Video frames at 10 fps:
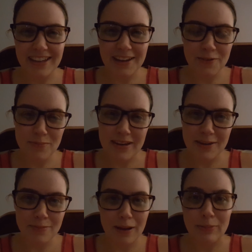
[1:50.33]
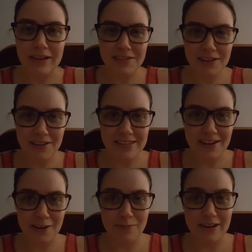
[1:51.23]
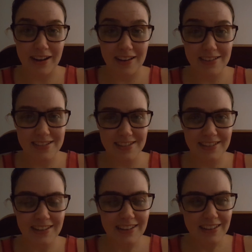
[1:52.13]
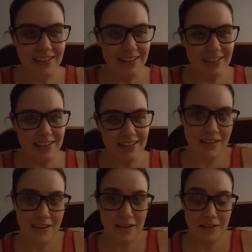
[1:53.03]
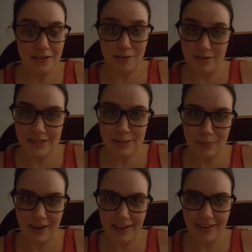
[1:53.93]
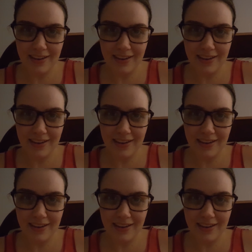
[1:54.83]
I've been in public, so it's kind of been hard to you know, speak.